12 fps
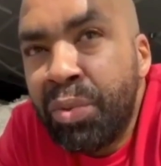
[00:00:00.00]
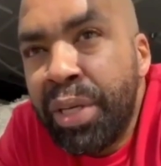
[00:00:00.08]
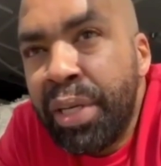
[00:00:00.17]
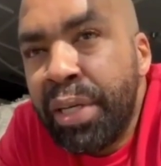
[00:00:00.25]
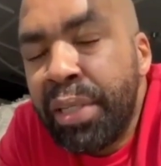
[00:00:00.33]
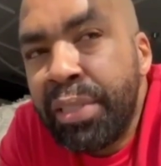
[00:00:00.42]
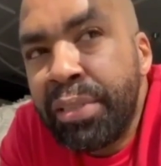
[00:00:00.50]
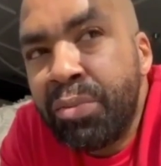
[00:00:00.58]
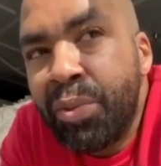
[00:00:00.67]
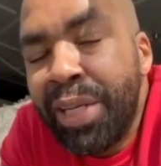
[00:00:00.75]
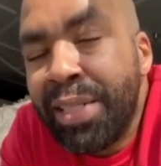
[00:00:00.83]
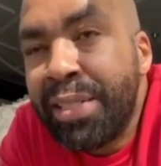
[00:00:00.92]
We are
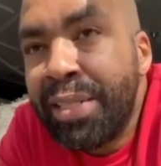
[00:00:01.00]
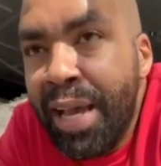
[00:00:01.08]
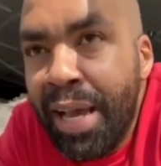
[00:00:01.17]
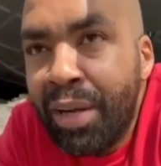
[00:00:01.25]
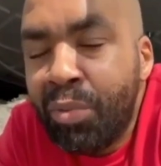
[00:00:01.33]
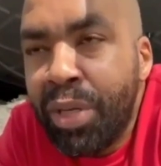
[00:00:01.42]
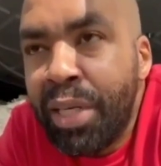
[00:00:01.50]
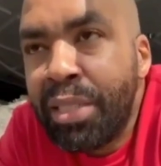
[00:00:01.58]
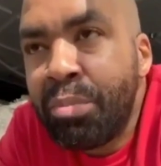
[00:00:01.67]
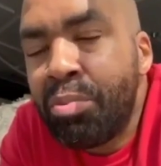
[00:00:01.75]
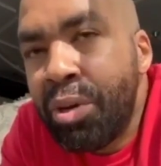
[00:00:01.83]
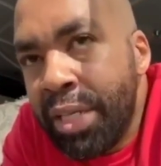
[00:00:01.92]
sad. We are
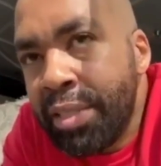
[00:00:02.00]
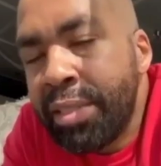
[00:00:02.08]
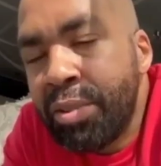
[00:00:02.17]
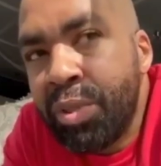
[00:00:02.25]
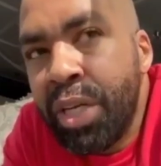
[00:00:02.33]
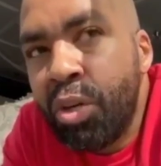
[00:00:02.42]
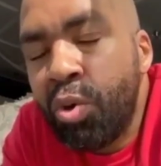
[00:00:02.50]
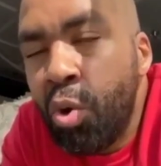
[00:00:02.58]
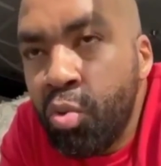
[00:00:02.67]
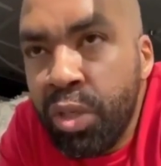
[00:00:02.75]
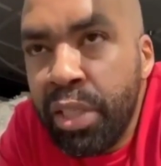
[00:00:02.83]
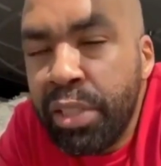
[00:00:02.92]
depressed. We are
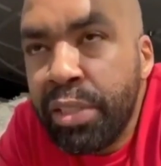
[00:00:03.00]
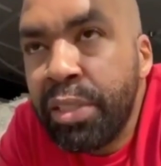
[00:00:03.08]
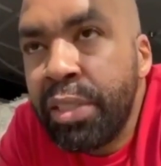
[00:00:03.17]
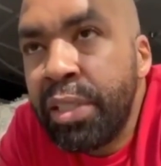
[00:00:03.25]
lonely.